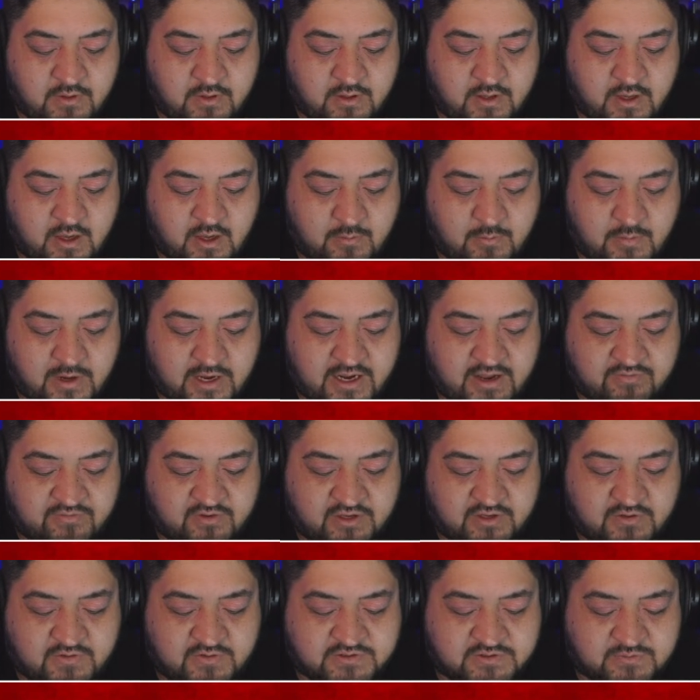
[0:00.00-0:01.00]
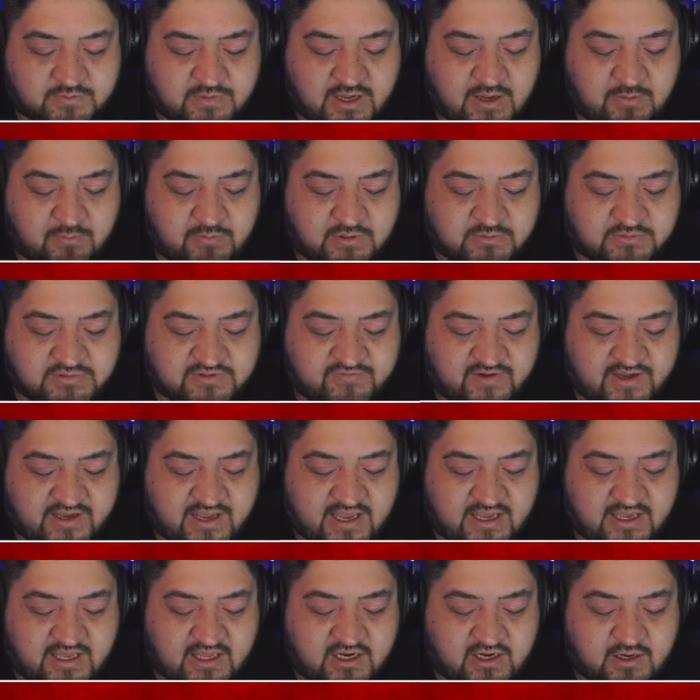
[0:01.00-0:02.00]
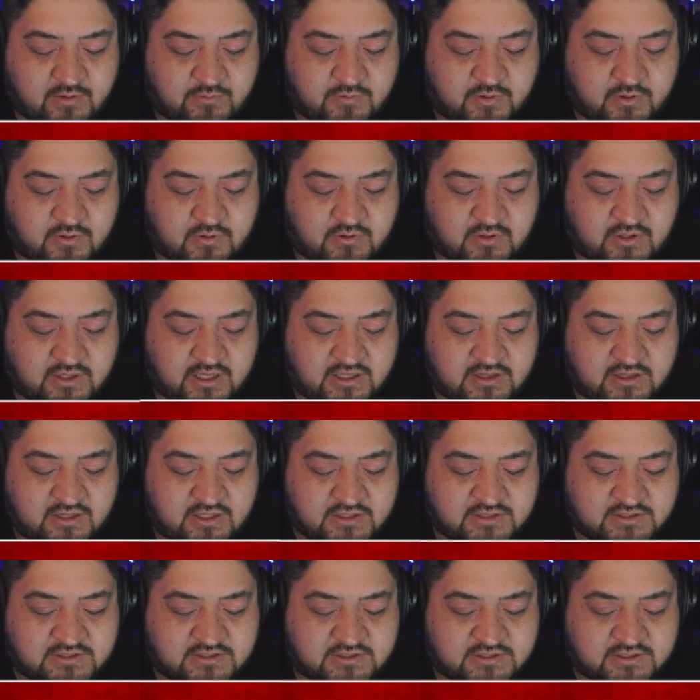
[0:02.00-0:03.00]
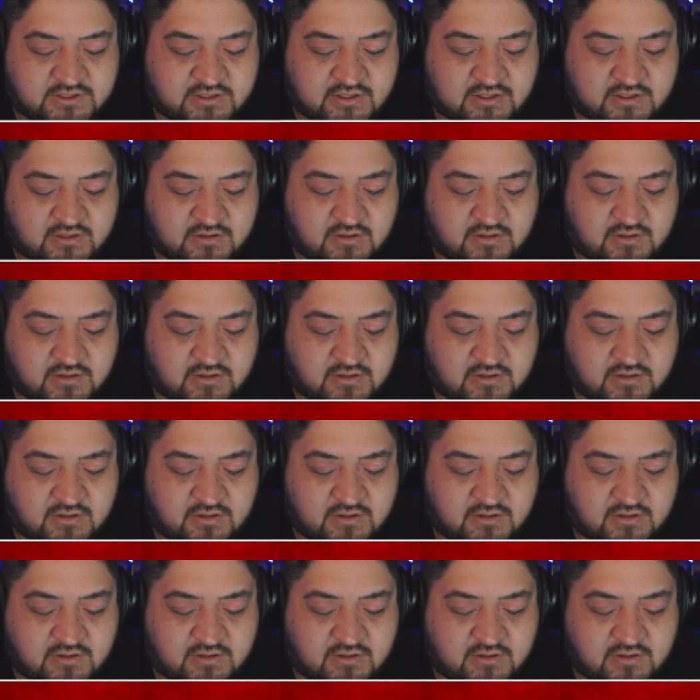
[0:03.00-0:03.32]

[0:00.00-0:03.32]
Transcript: I might have to use some emblems if I can't get this